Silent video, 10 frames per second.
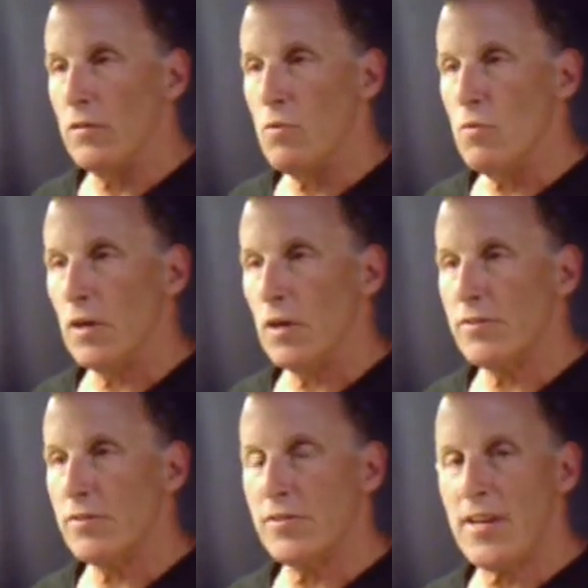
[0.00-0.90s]
do a
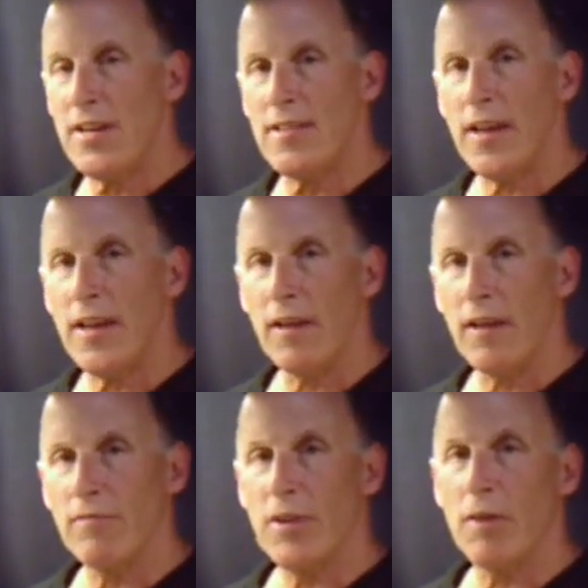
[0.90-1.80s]
scene that
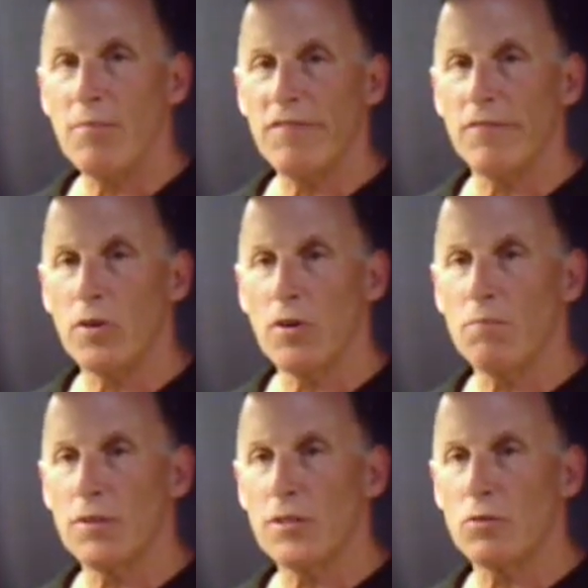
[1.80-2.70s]
I've done before,
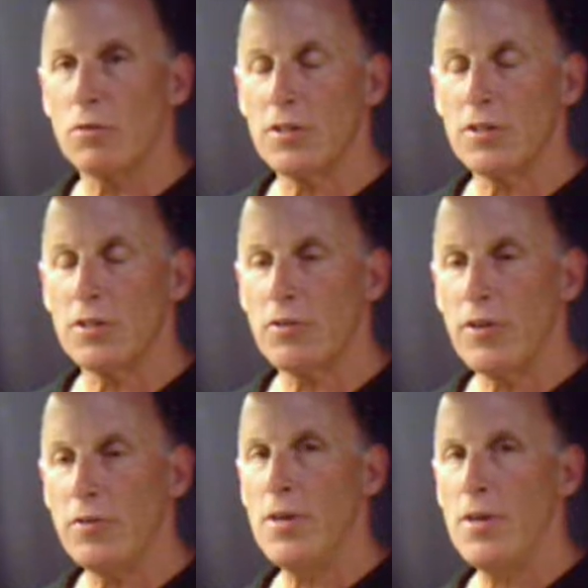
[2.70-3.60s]
but this one is going
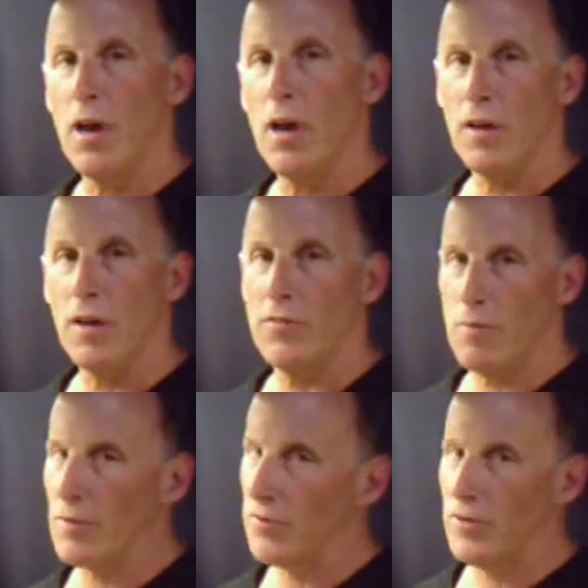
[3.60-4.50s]
to be a
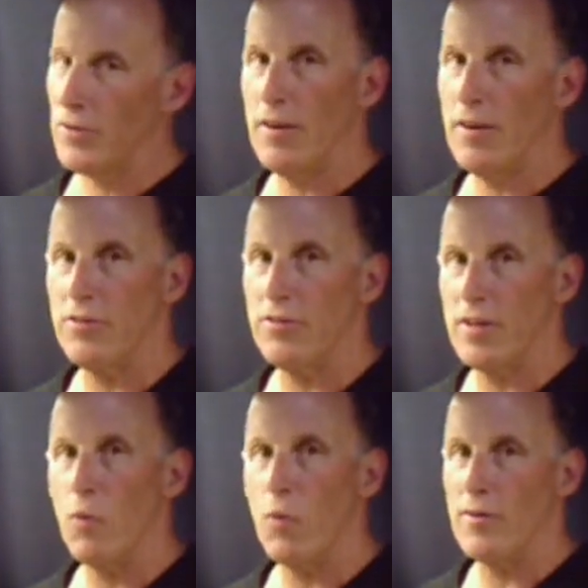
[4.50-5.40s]
summer scene
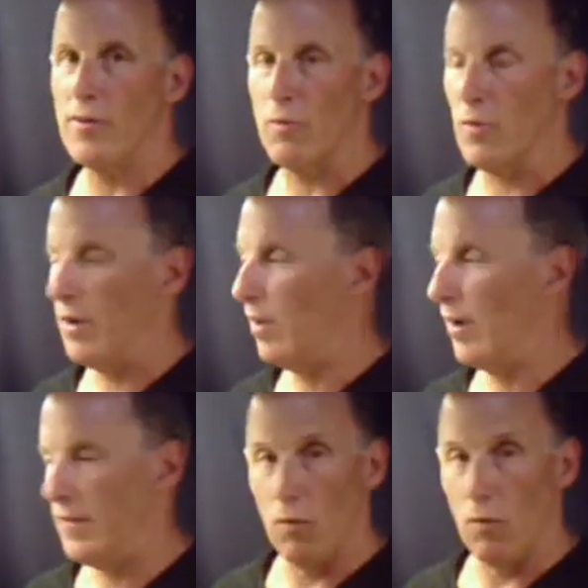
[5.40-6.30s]
instead of a winter one.
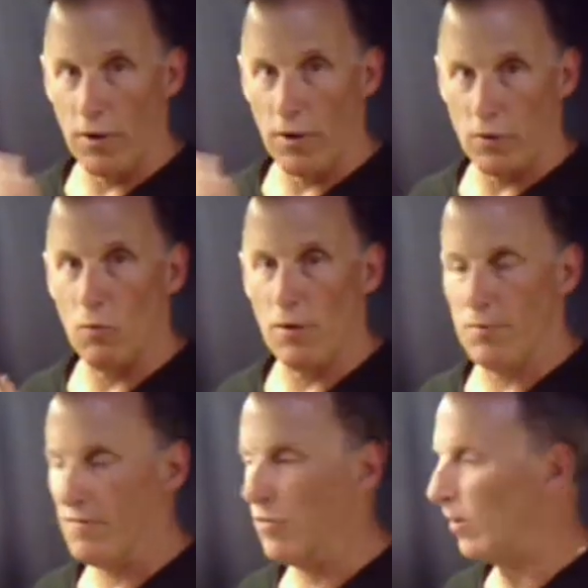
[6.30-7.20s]
I've done a winter one
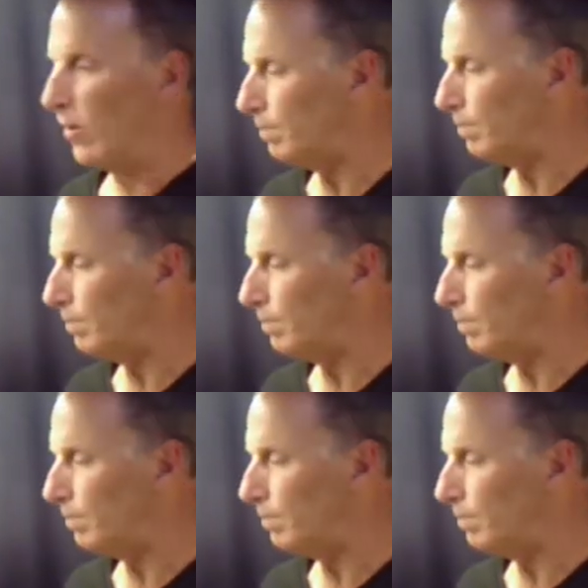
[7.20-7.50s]
before.